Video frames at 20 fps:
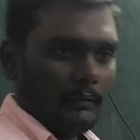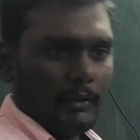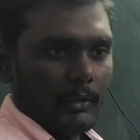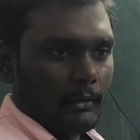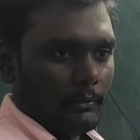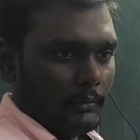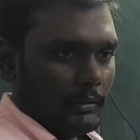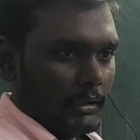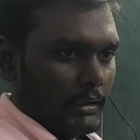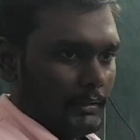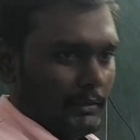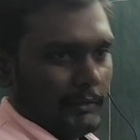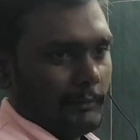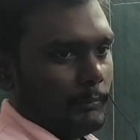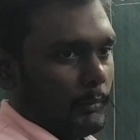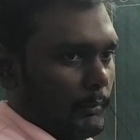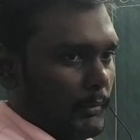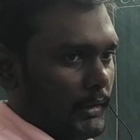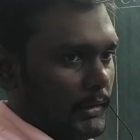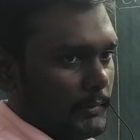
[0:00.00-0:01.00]
all we know at
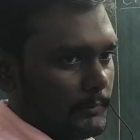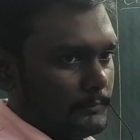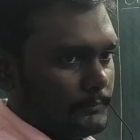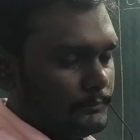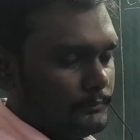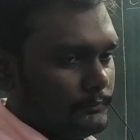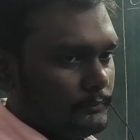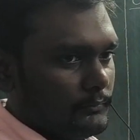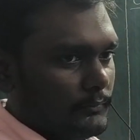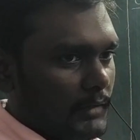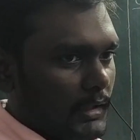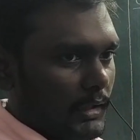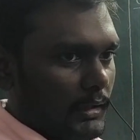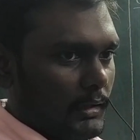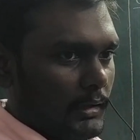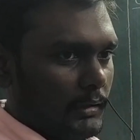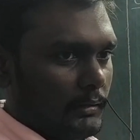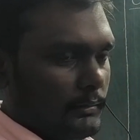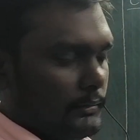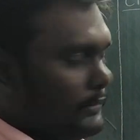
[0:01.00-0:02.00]
this moment.
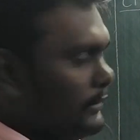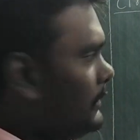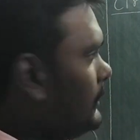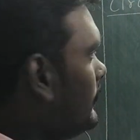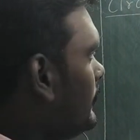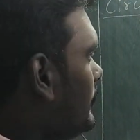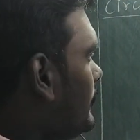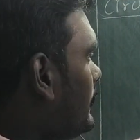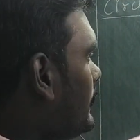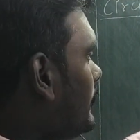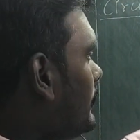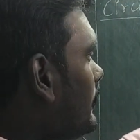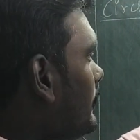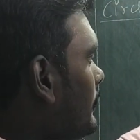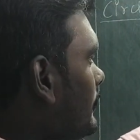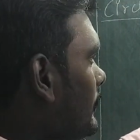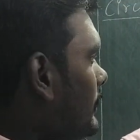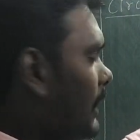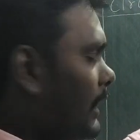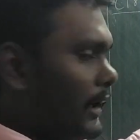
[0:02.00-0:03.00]
And then
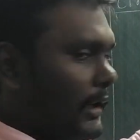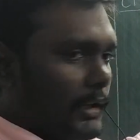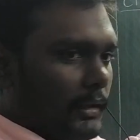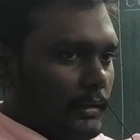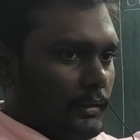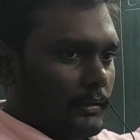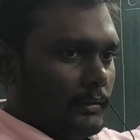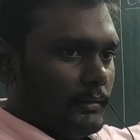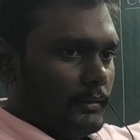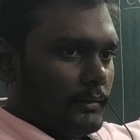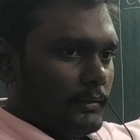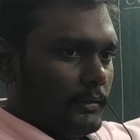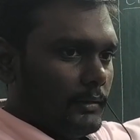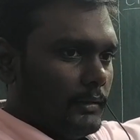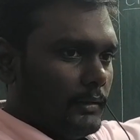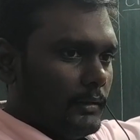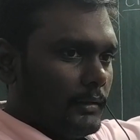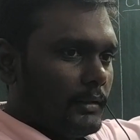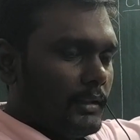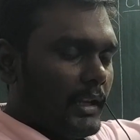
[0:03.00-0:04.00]
there are
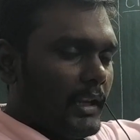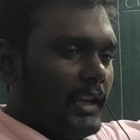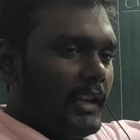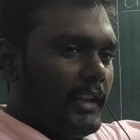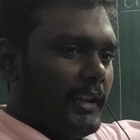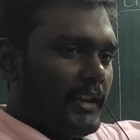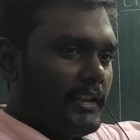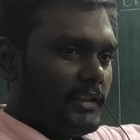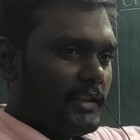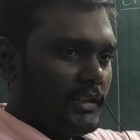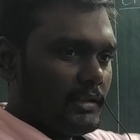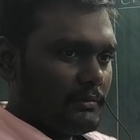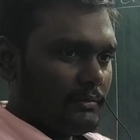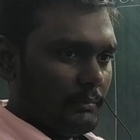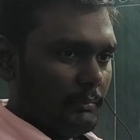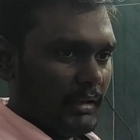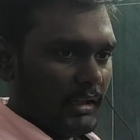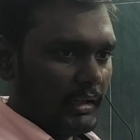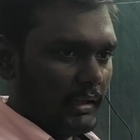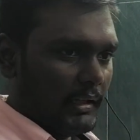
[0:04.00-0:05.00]
three regions
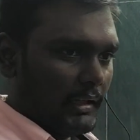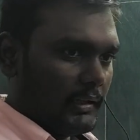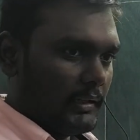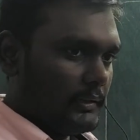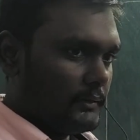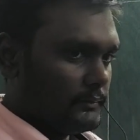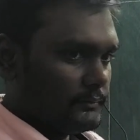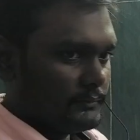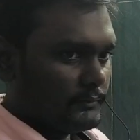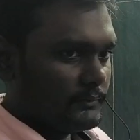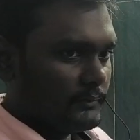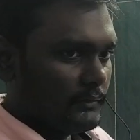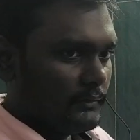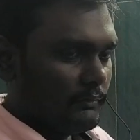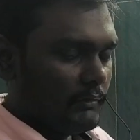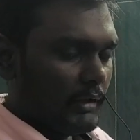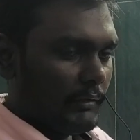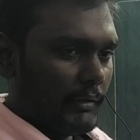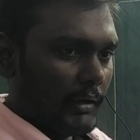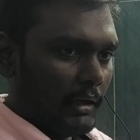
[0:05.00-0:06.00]
will be created.
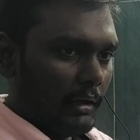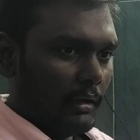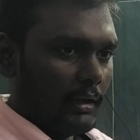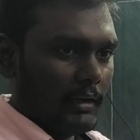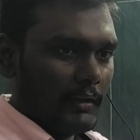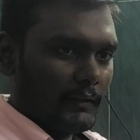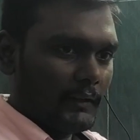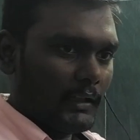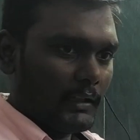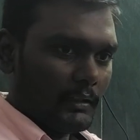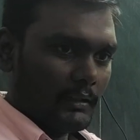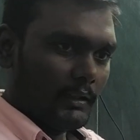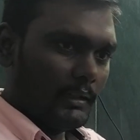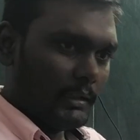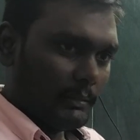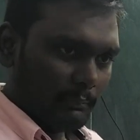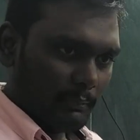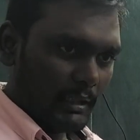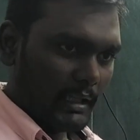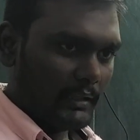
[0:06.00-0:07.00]
When we draw a circle
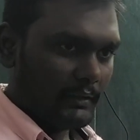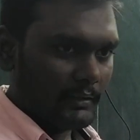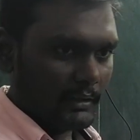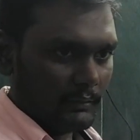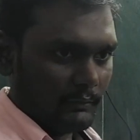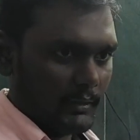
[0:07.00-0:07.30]
in a plane